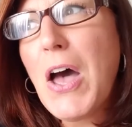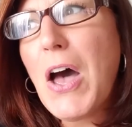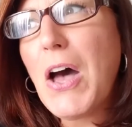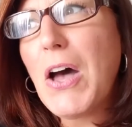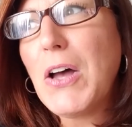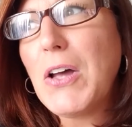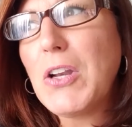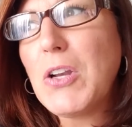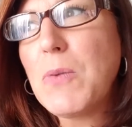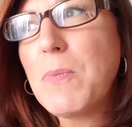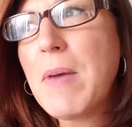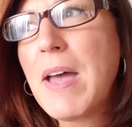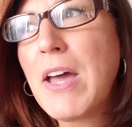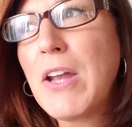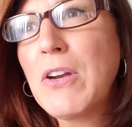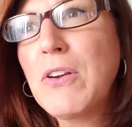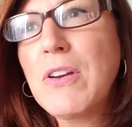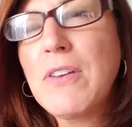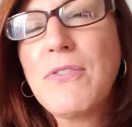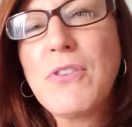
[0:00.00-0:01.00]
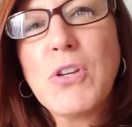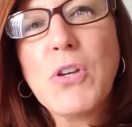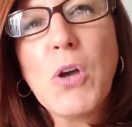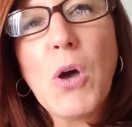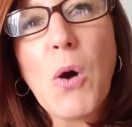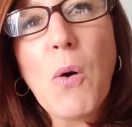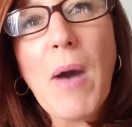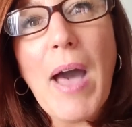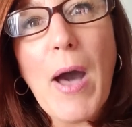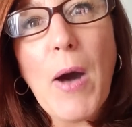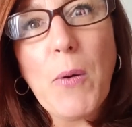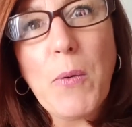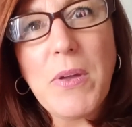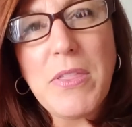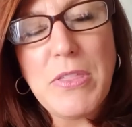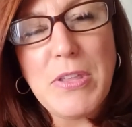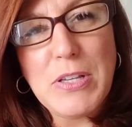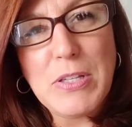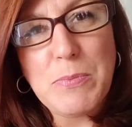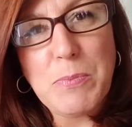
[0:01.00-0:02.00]
no matter if you go out
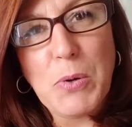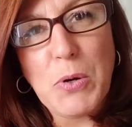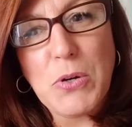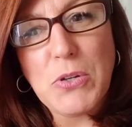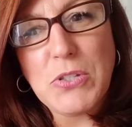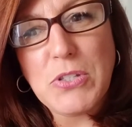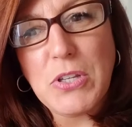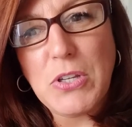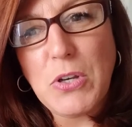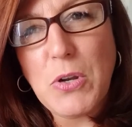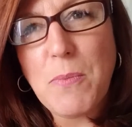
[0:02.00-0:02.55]
with this person,